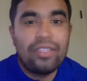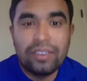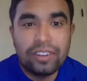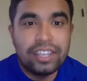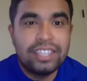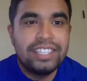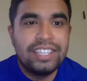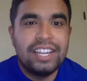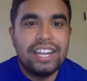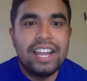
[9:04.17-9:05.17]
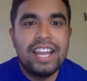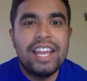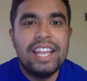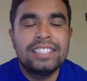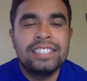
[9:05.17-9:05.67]
third. And I,
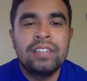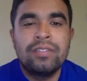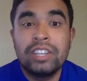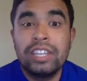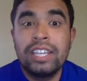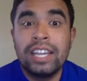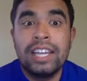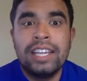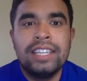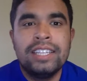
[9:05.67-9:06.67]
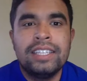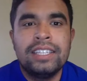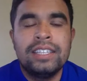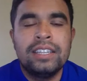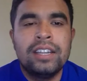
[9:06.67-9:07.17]
instead of looking at it
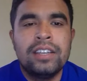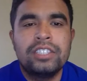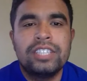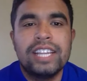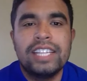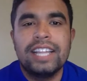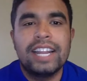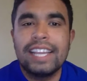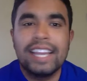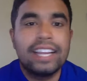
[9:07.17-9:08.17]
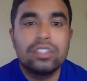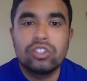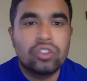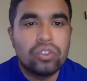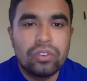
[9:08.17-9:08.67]
and understanding that I can't
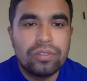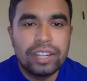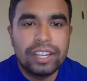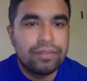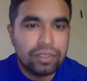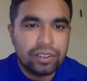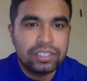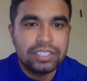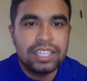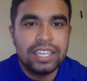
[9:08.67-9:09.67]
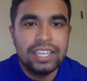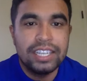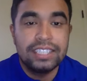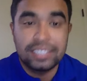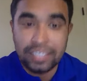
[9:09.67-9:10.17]
control if I get first
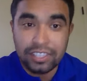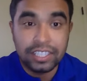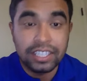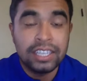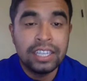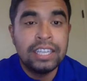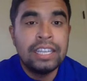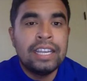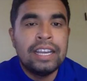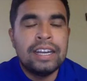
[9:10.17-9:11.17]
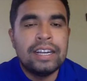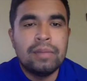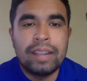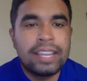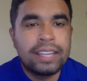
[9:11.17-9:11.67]
necessarily,
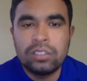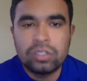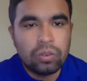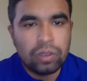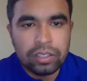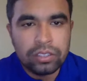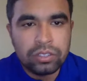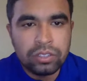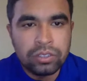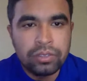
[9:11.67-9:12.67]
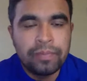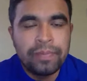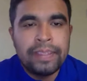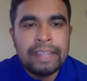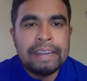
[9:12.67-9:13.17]
I can't control what others do.
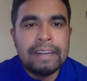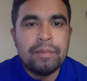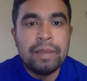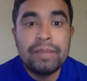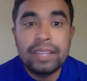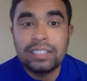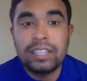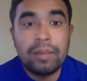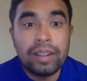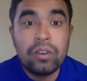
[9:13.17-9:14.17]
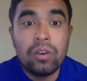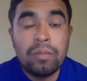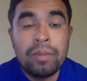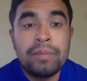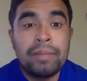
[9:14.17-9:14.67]
Maybe that's not my goal.
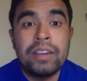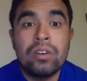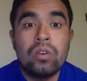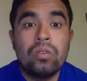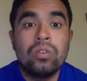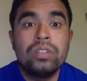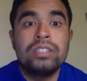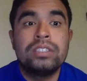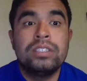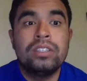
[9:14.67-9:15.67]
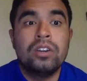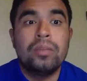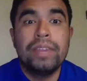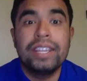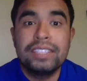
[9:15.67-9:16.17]
Maybe my goal was,
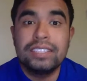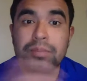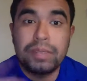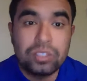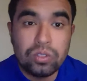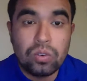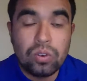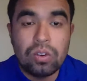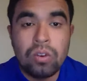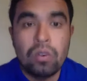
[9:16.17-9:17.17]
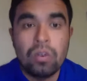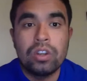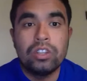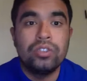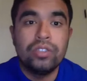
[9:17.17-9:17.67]
make this my score, or
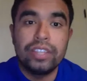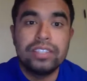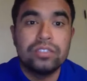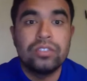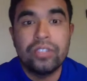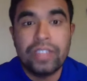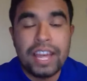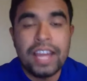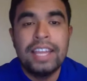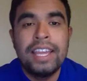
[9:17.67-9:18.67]
do this or do that,